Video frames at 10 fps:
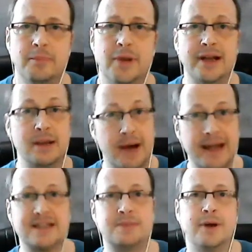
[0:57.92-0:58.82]
But in my
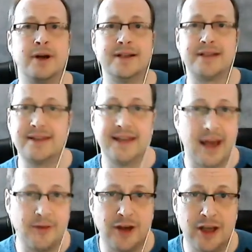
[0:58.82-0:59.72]
experience, I think
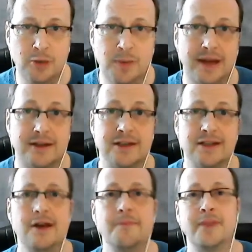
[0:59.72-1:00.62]
FAQ
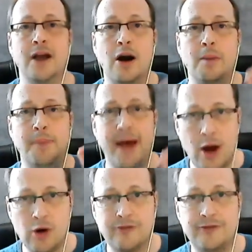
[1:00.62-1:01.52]
pages are
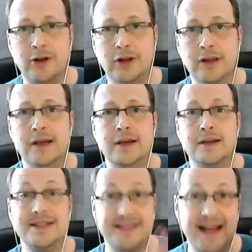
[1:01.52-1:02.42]
powerful
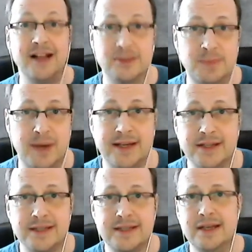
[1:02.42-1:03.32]
sales
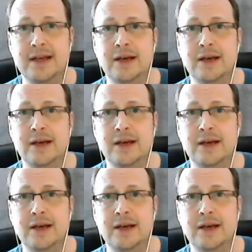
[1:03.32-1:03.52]
pages,